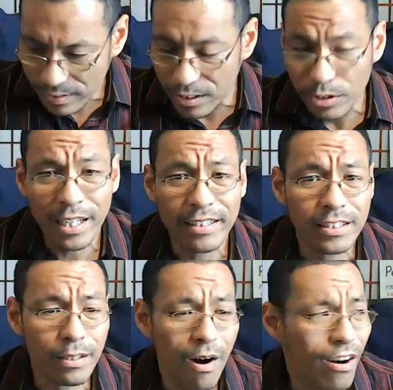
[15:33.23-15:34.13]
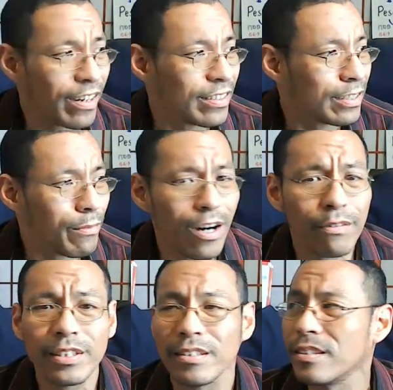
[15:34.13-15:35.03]
Judah and Tamar. Tamar
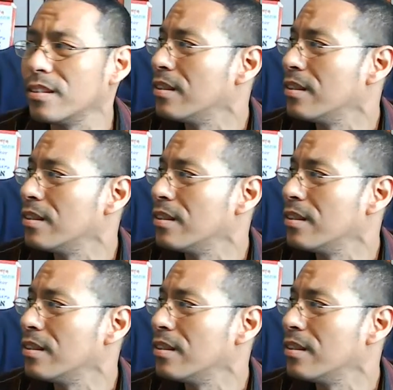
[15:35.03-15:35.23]
was